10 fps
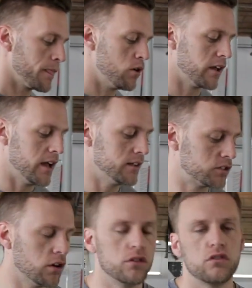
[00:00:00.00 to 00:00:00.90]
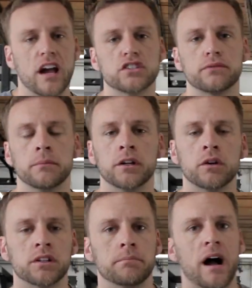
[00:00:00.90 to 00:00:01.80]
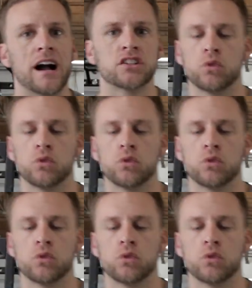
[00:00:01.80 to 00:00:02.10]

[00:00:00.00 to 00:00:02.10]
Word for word: Okay, so you guys are familiar with the box